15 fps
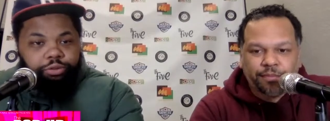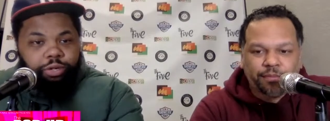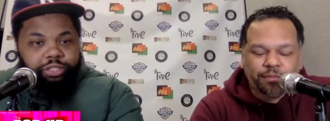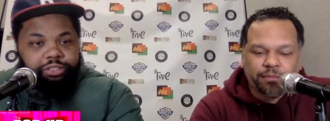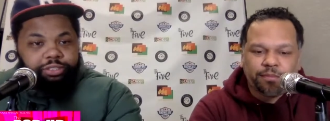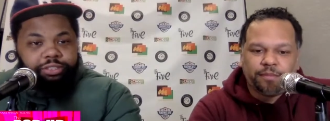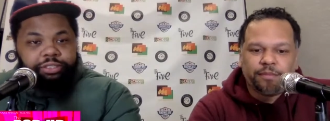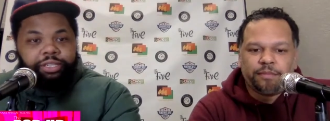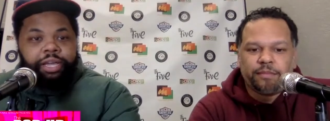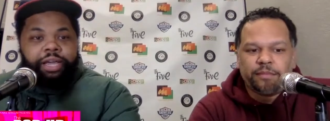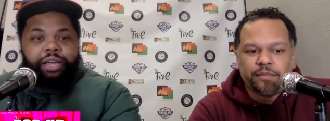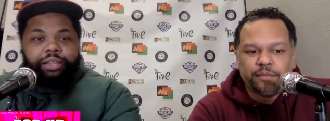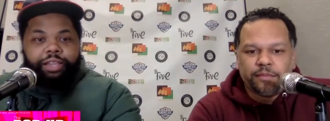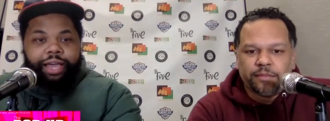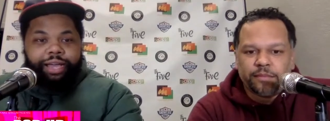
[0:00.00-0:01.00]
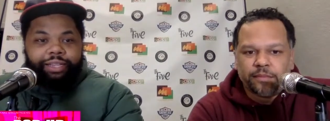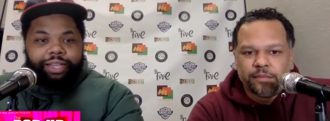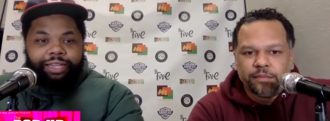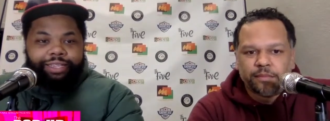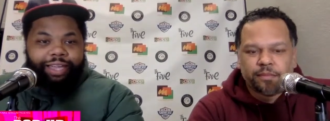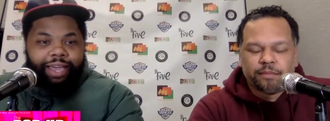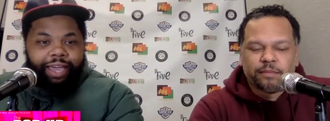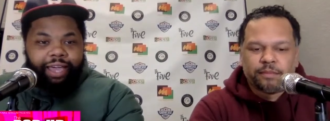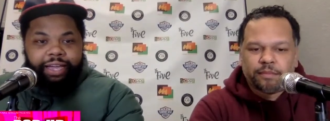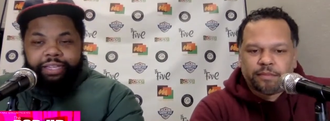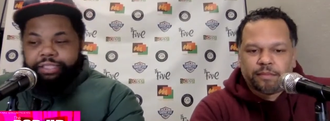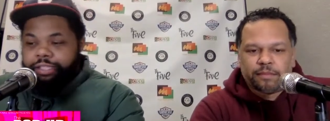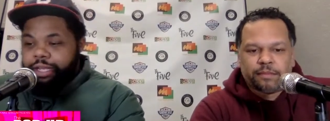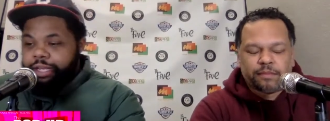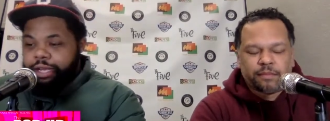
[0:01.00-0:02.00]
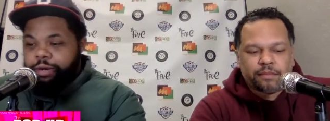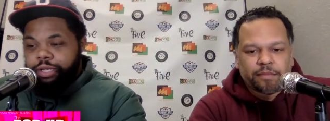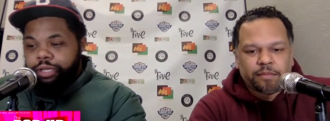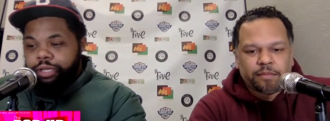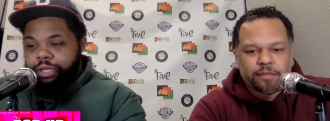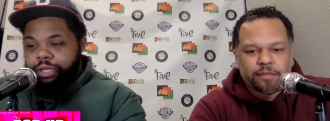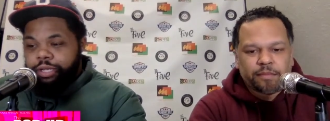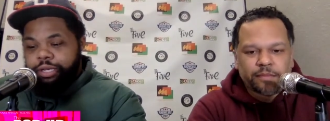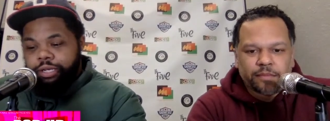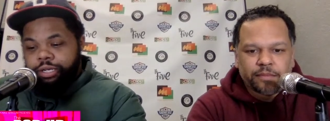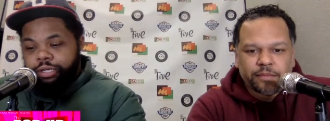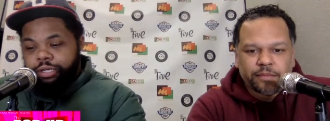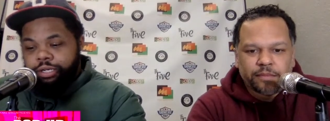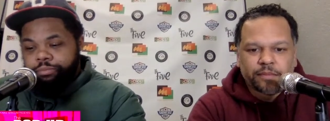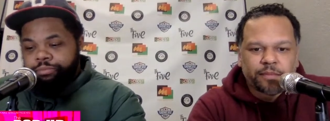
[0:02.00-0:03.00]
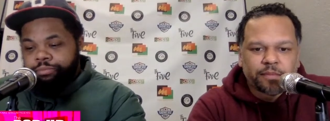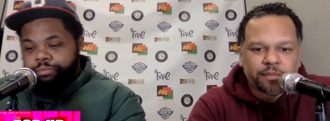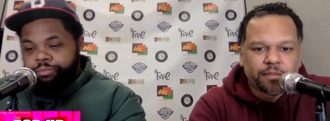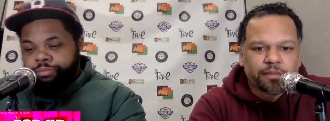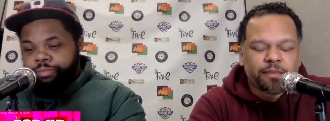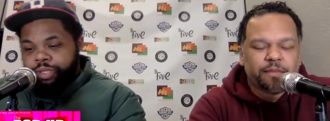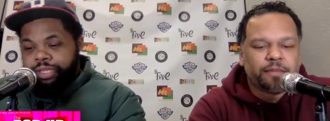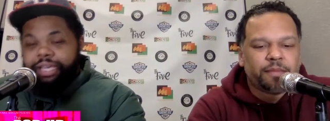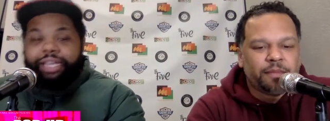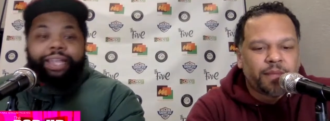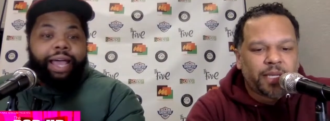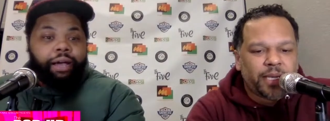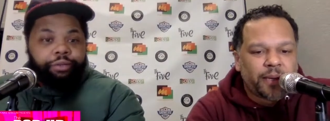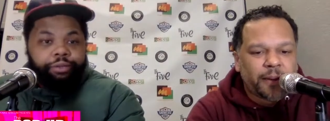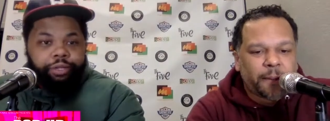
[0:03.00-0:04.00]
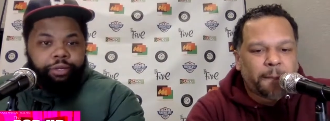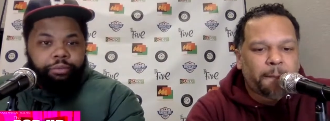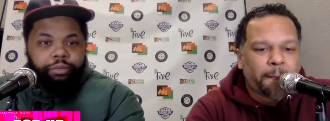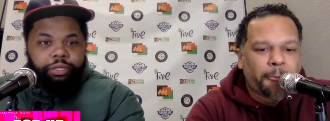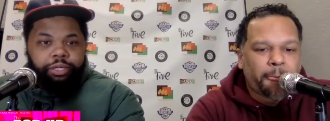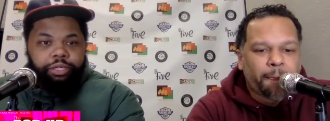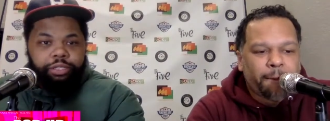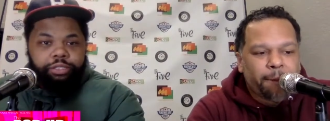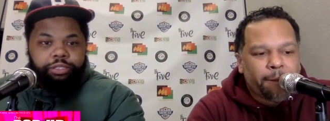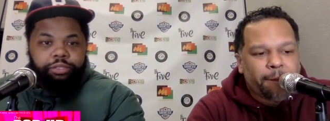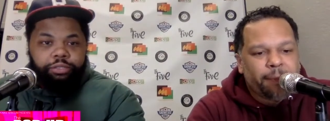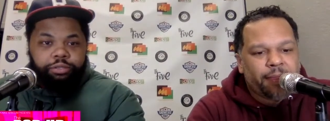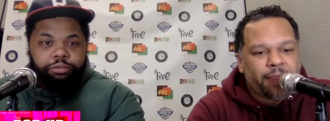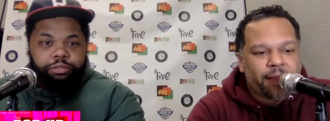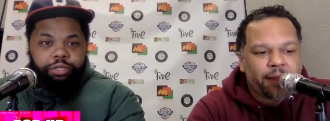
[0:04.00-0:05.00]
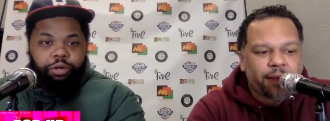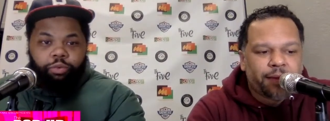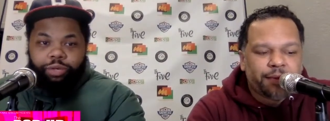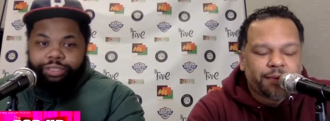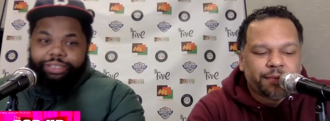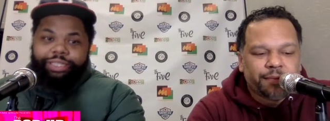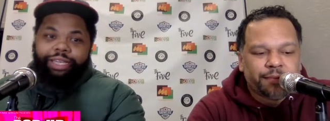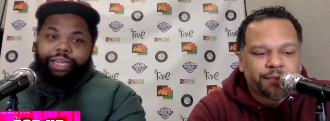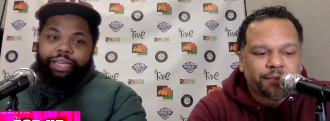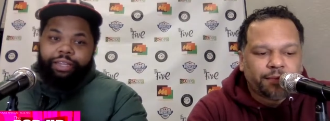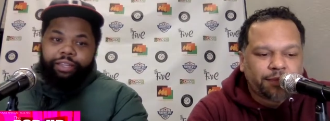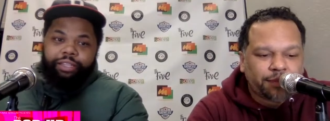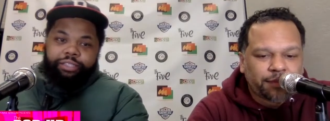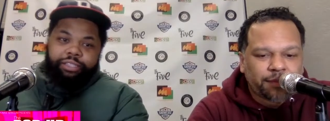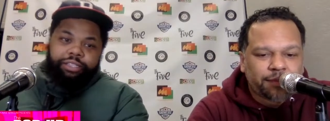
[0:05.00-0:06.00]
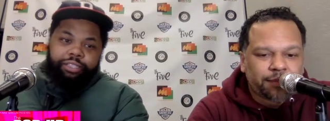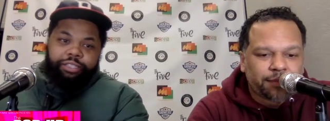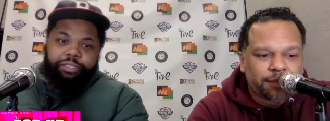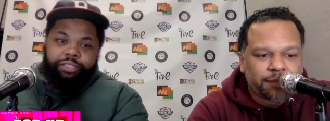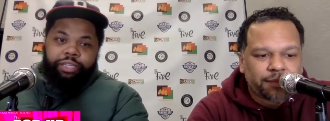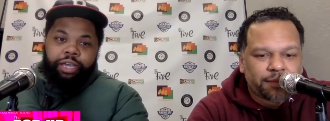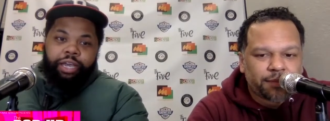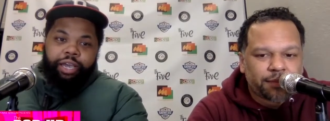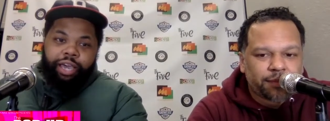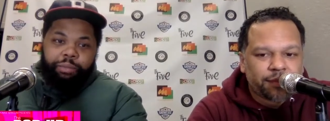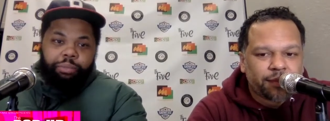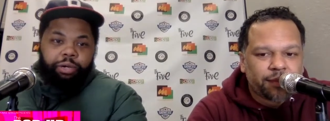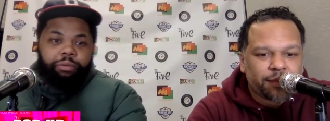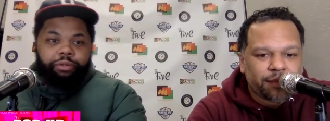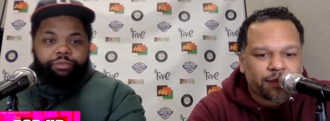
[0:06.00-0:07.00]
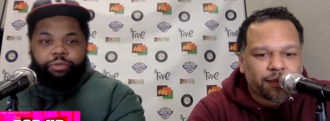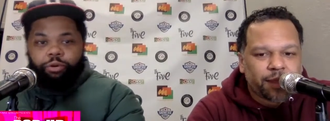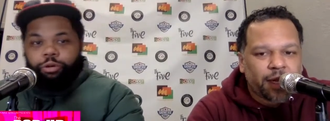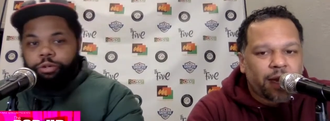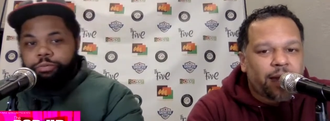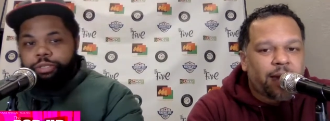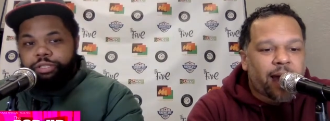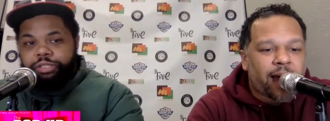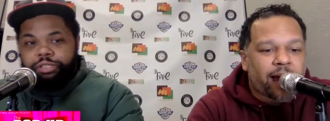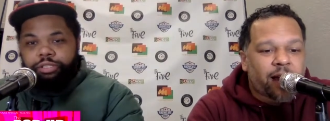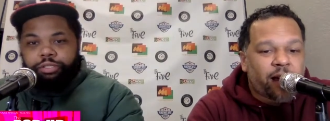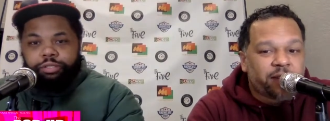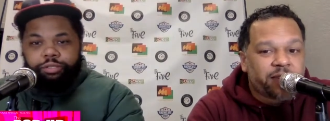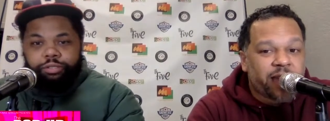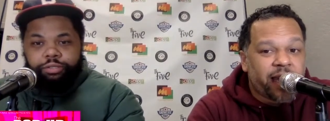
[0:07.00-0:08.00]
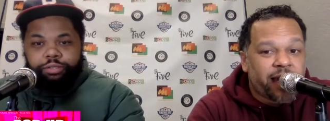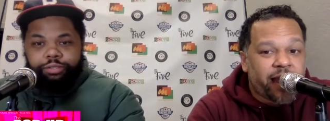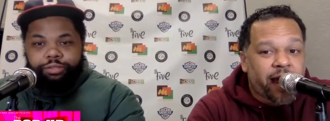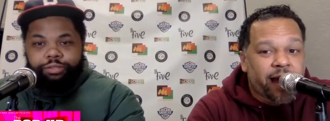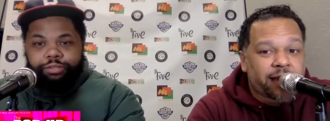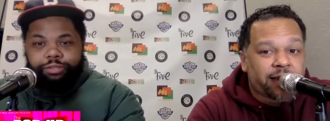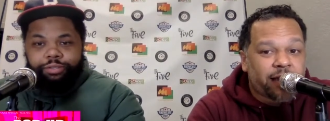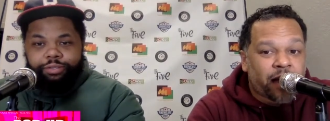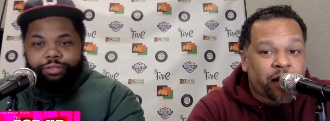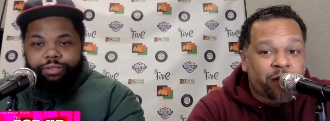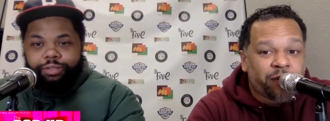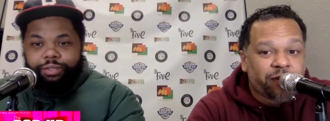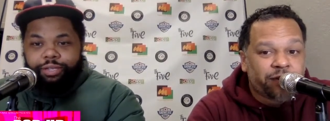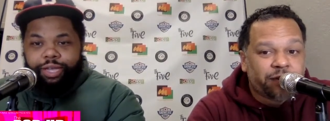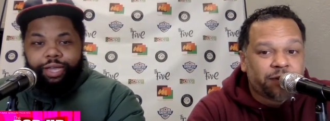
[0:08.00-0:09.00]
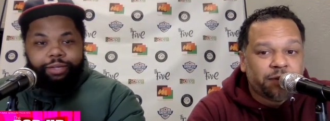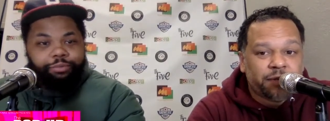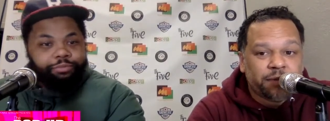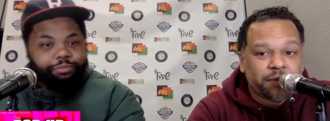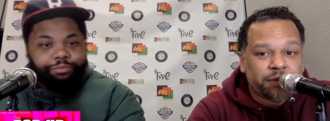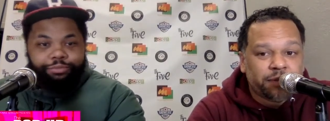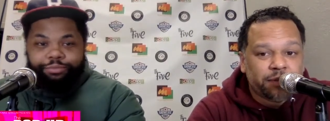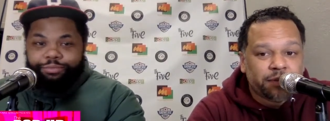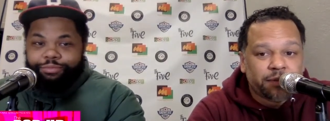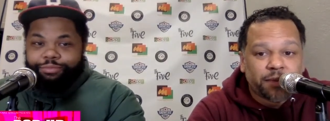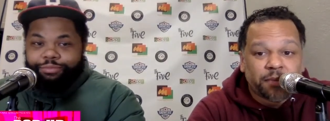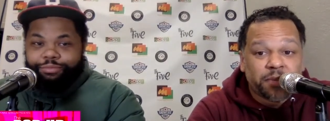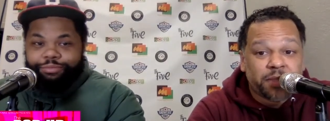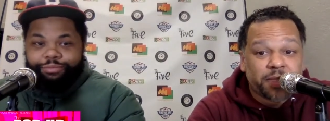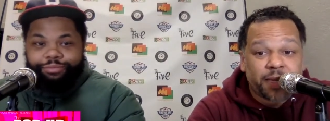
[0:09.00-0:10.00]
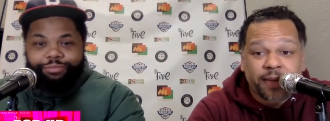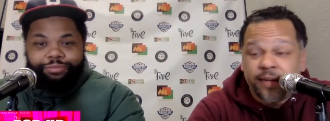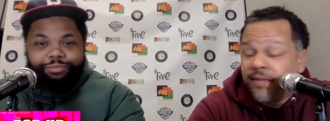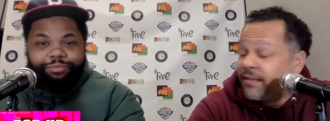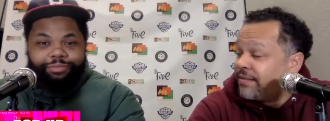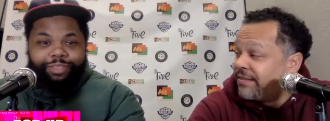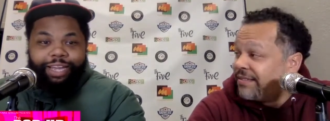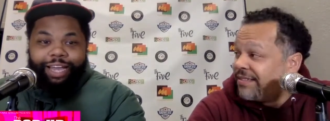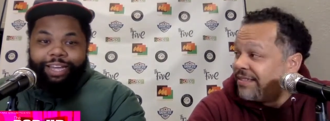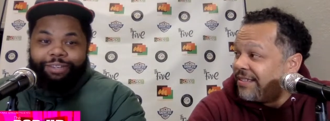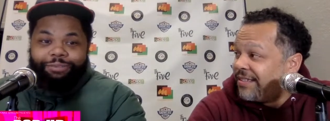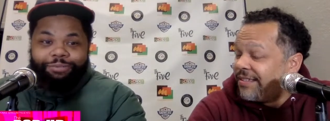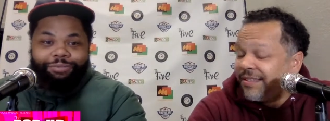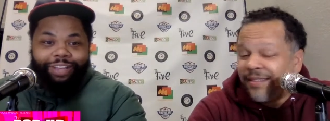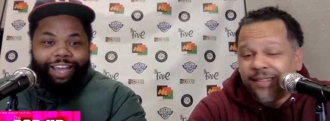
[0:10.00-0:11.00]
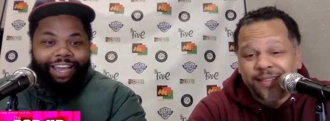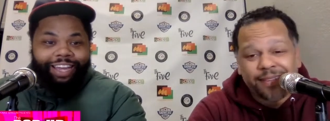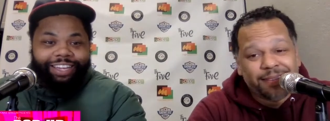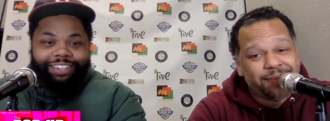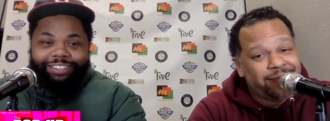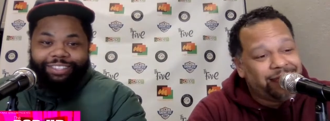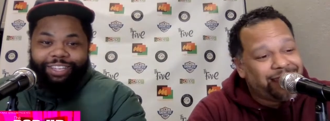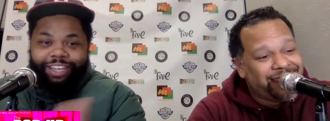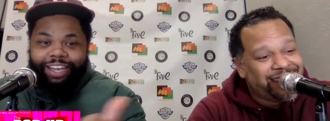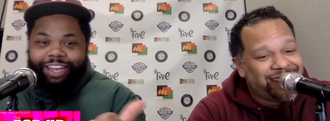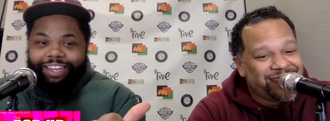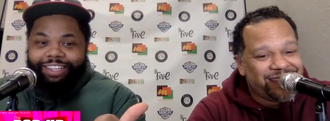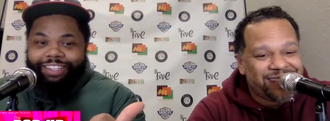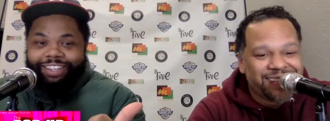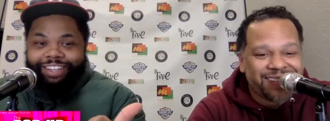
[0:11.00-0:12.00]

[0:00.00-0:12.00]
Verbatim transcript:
Speaker 1: questions that I like to ask. I, I want to um, get out there because, you know, once again, this is a public forum. Knockoffs get knocked off. Hey. I'm just saying. Hey, hey, mm. hey.